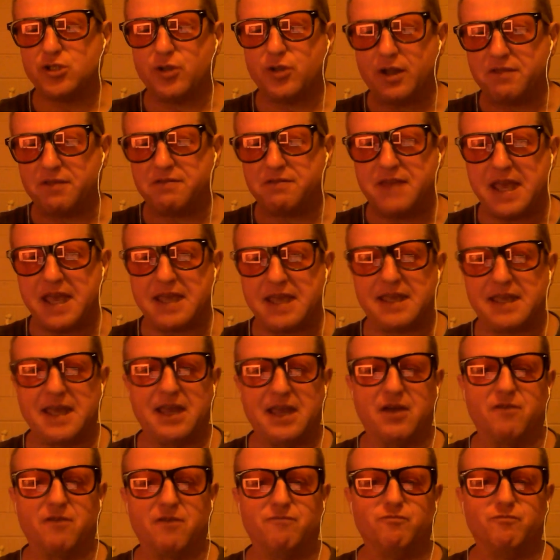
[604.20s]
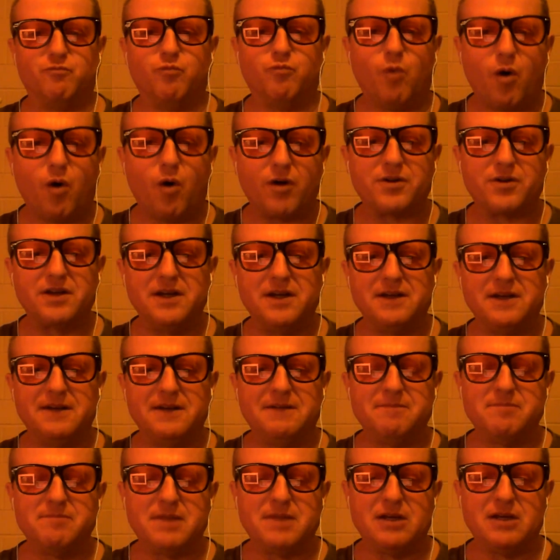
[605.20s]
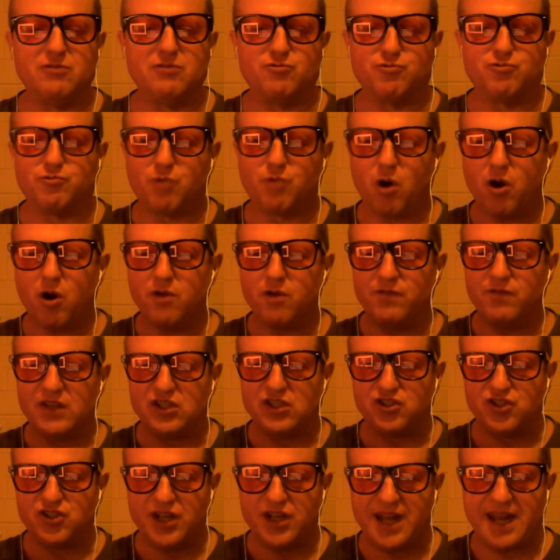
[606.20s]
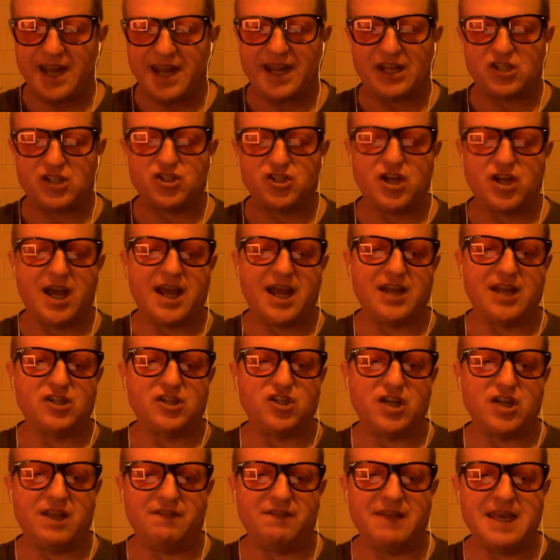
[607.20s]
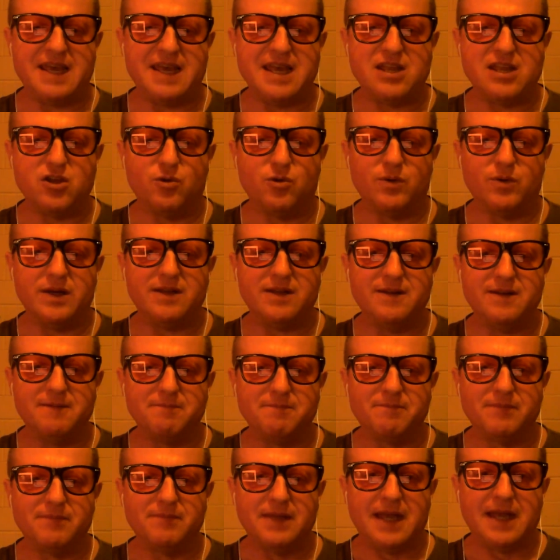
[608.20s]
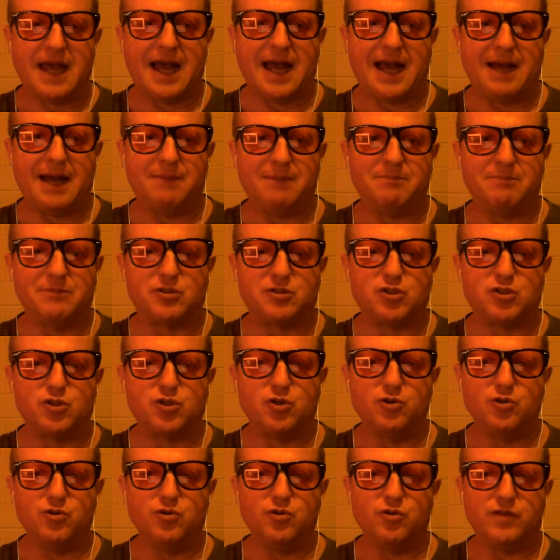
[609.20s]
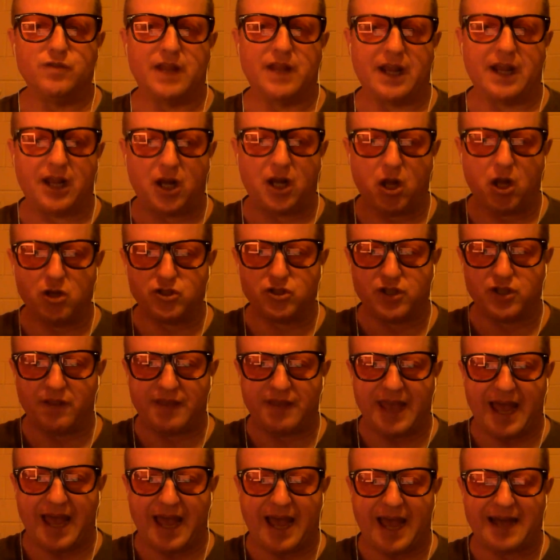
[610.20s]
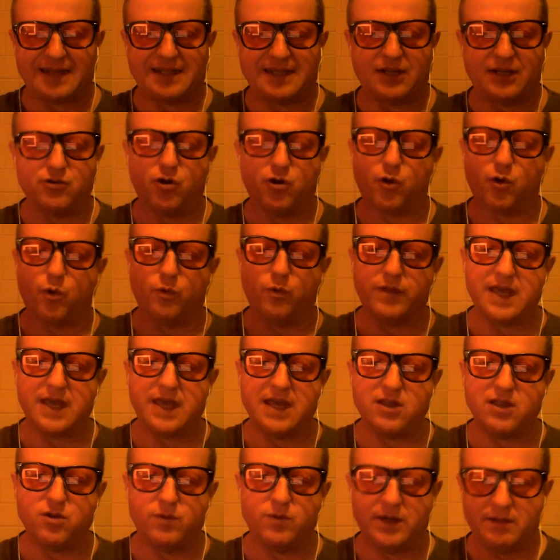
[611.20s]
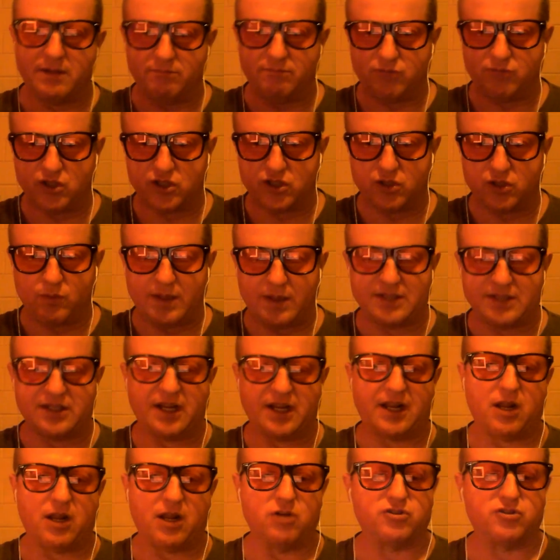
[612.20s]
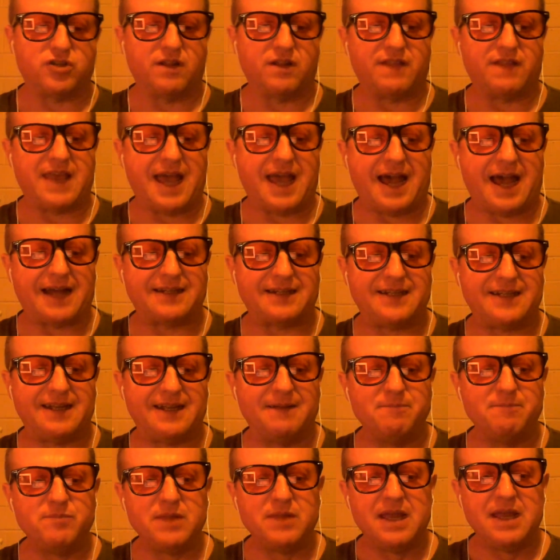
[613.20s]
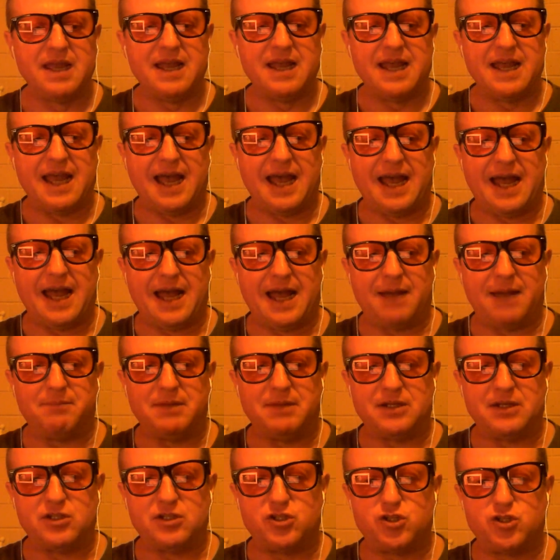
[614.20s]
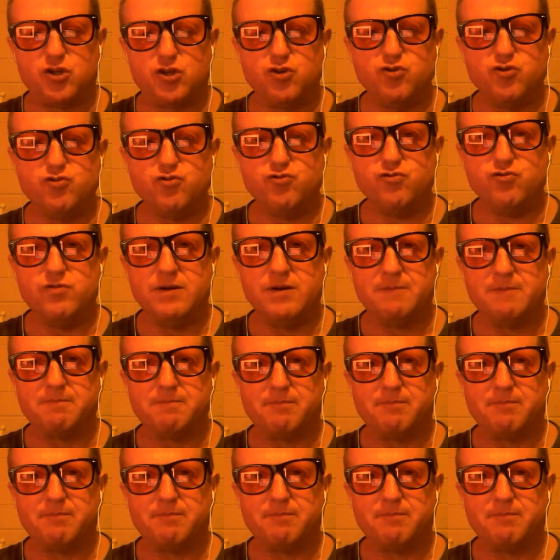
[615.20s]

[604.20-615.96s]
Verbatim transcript: sort of thinking of what drove this genetic change in the Inuit um, to that are close to the Arctic, not all the Inuit, just the ones that are close to the Arctic, um, to